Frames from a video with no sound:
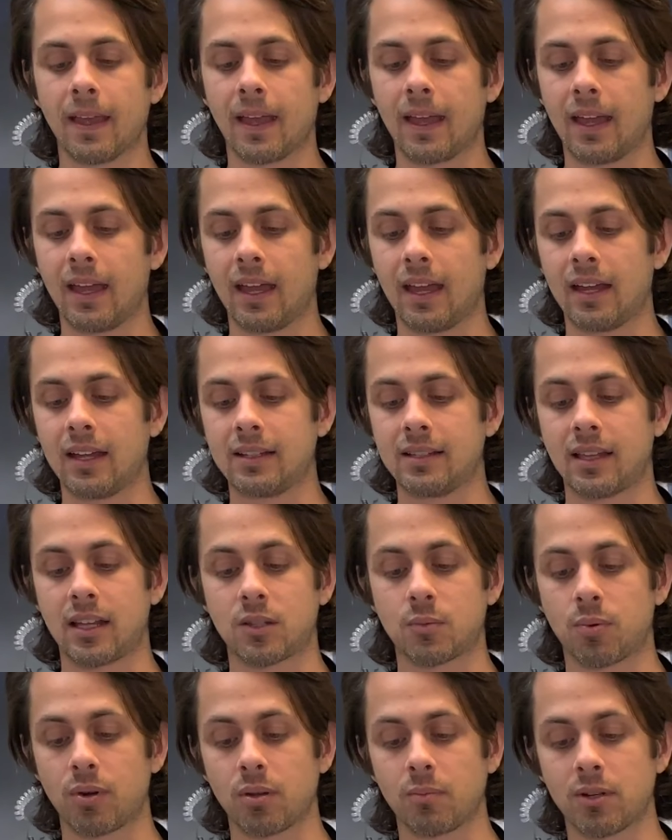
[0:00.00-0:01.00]
and
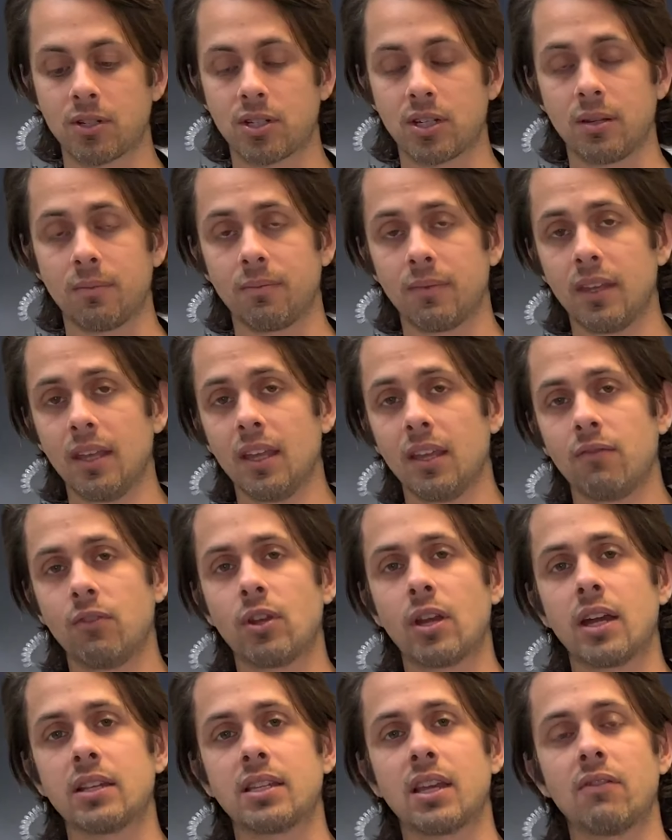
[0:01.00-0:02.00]
that's pretty much it. If
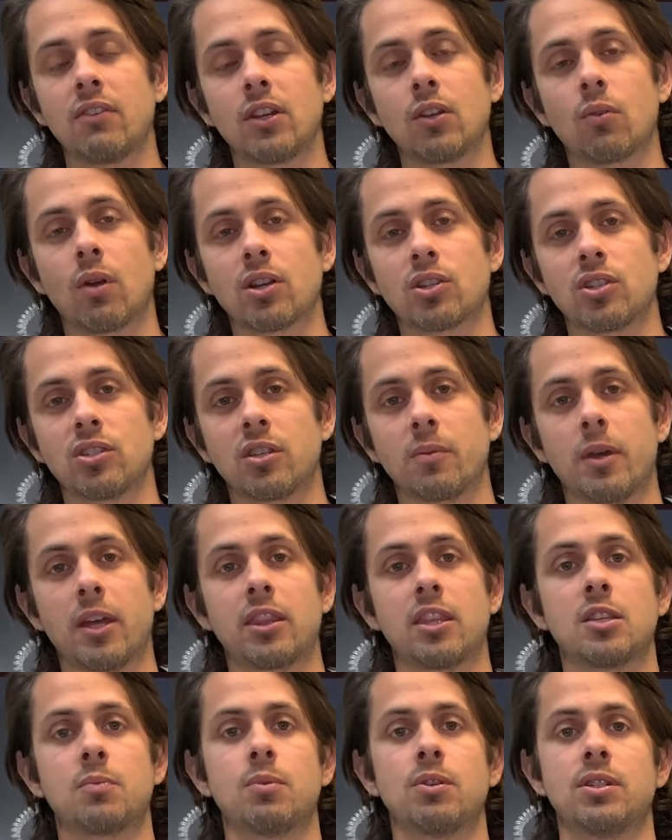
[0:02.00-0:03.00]
you guys have any questions about
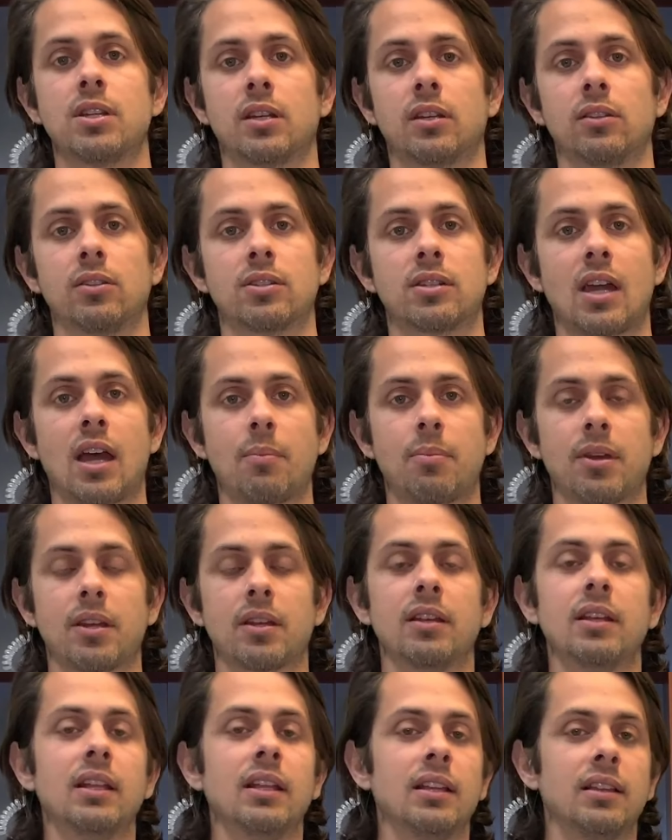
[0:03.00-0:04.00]
this particular
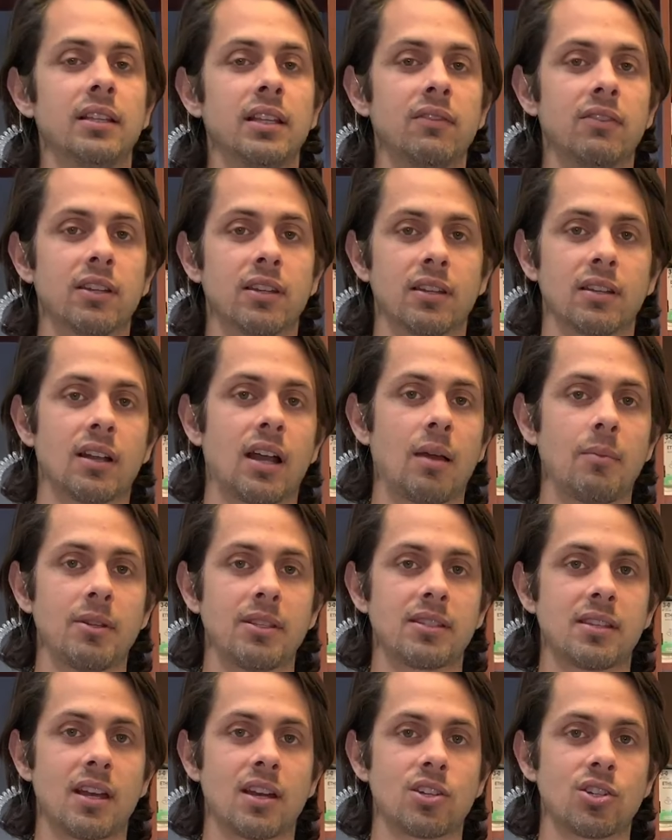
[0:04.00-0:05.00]
topic, leave it in the comment
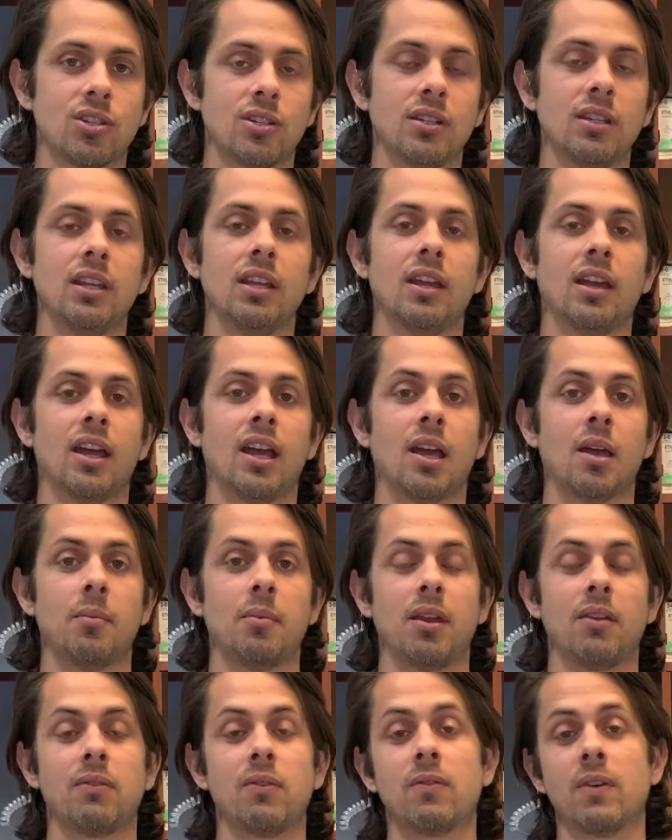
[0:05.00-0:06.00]
section.
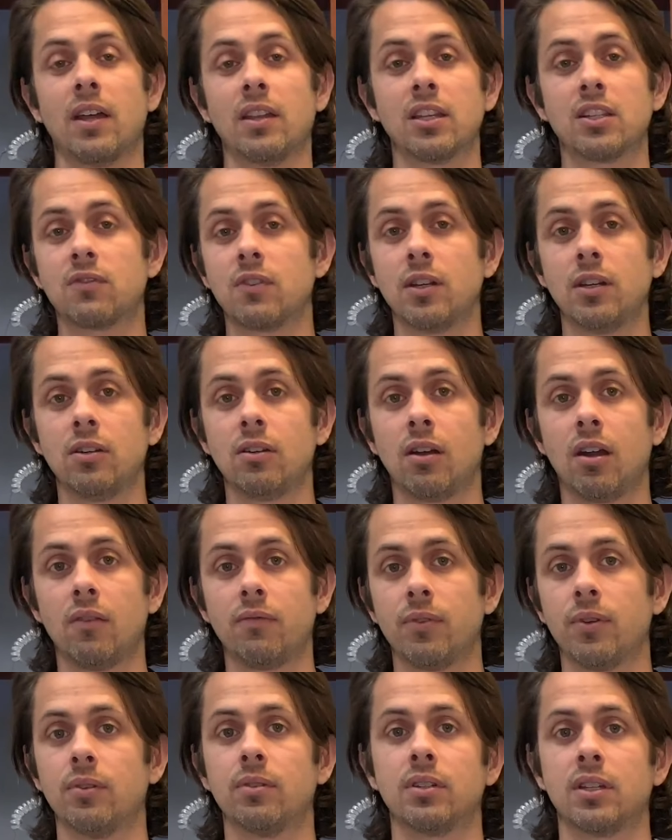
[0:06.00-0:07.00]
If you found this video
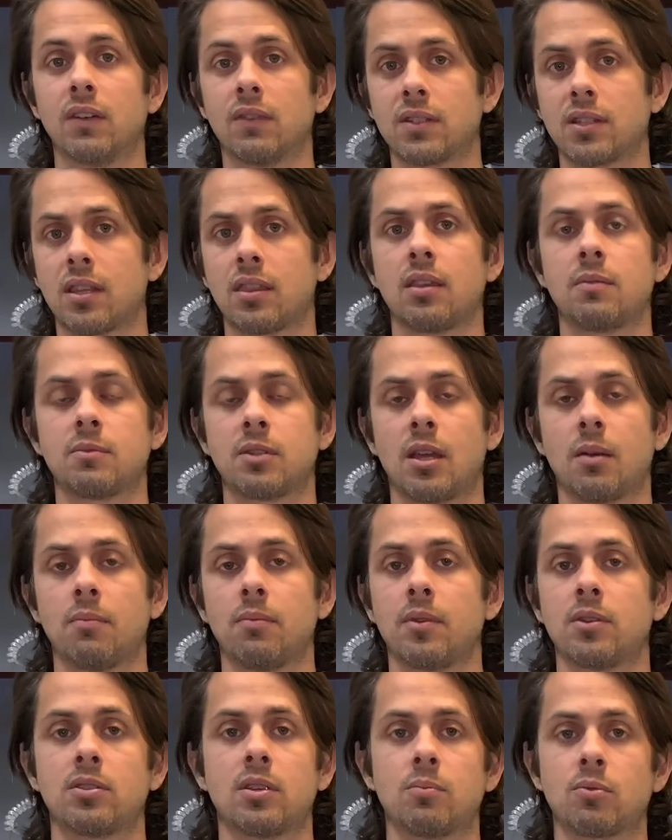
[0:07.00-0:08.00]
helpful, give us a thumbs
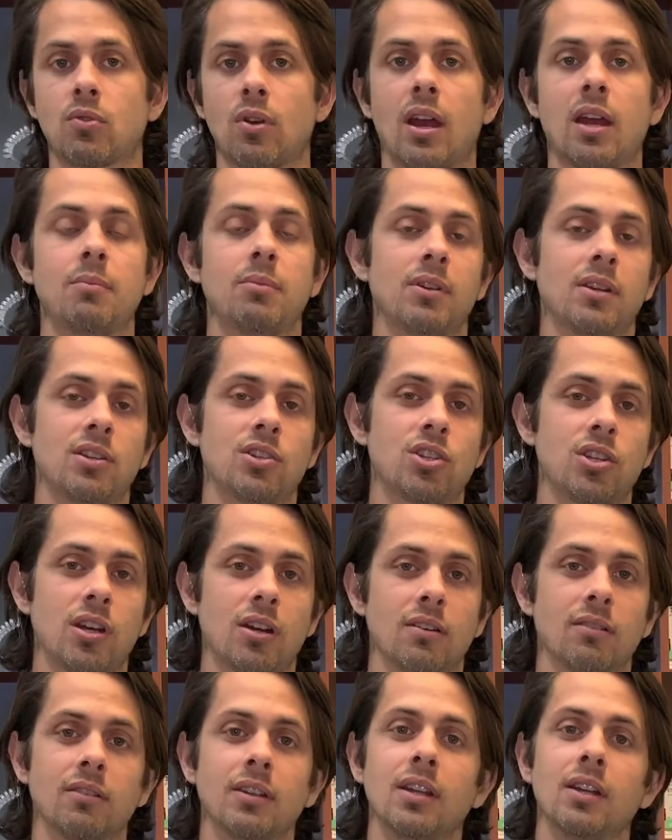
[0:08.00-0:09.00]
up, subscribe, and
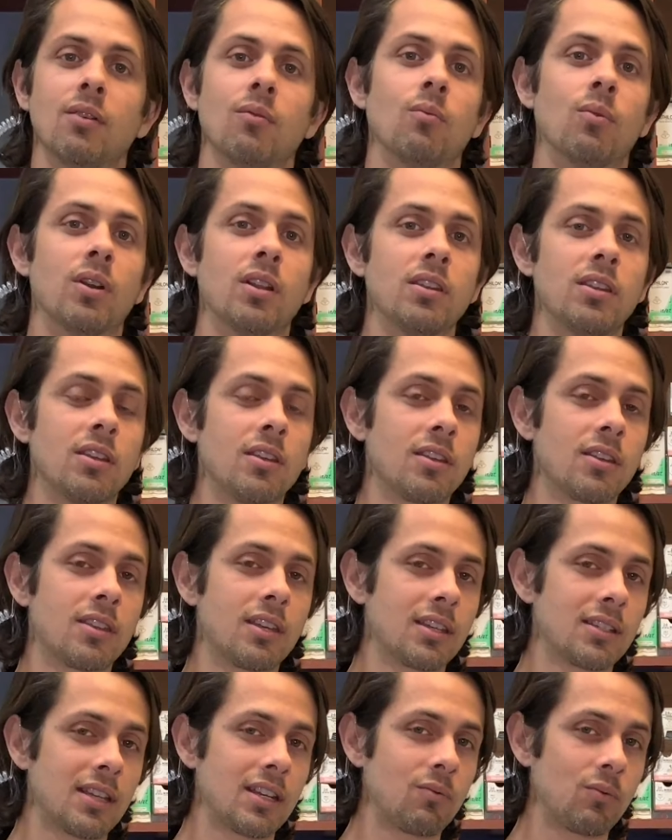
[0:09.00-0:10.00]
share. One of the other
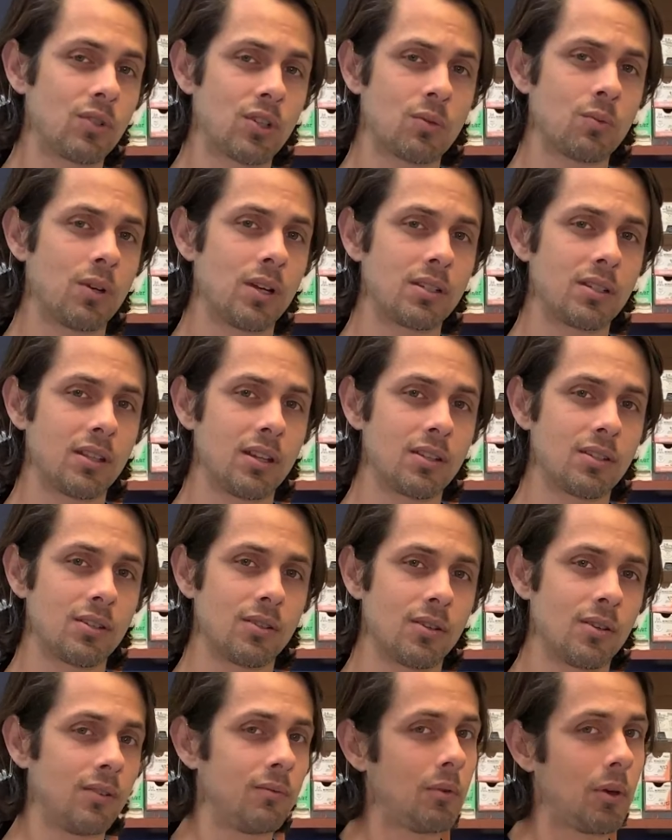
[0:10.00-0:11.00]
things I just wanted to let you
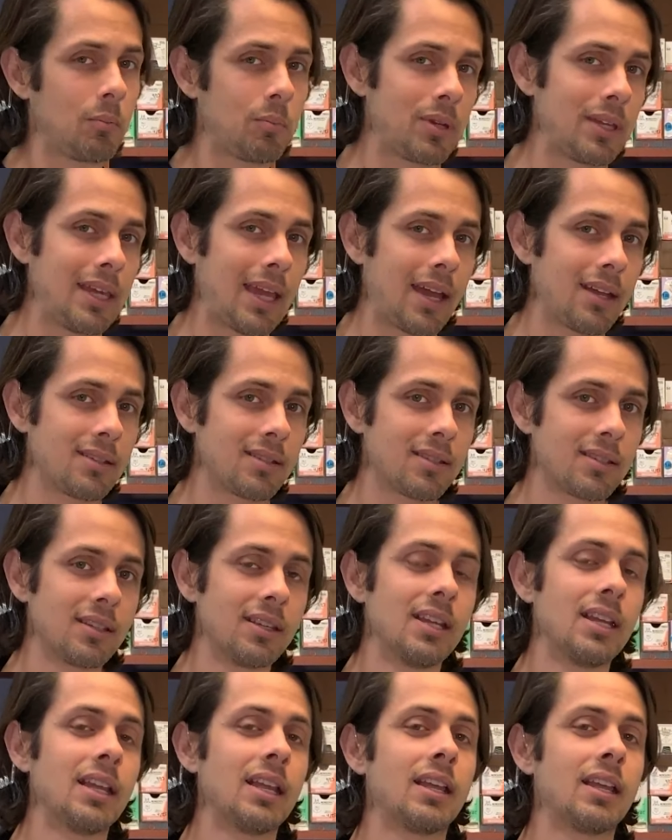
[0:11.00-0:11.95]
know, P.S.,